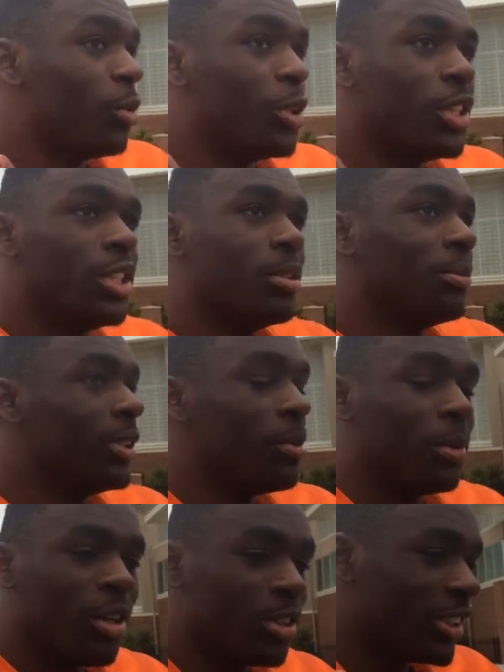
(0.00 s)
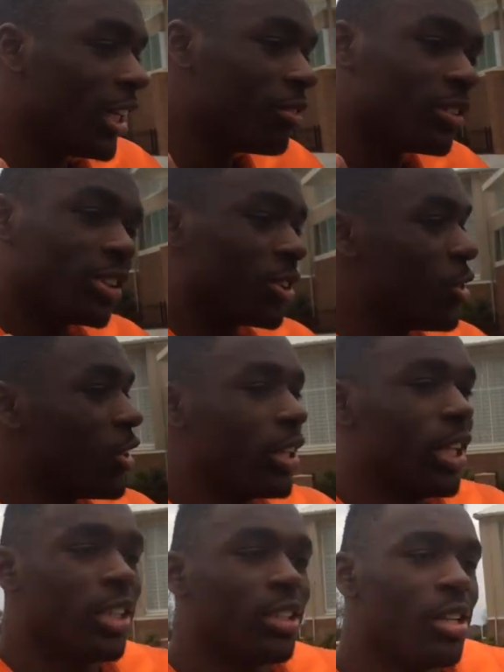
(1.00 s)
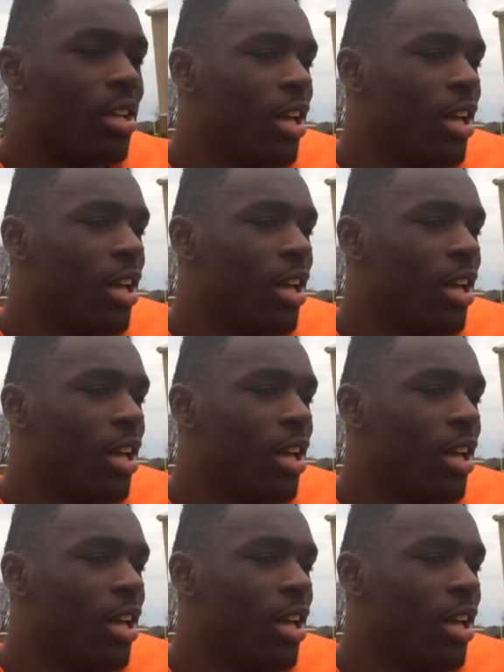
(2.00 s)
Williams. Him and Artavis are going at it.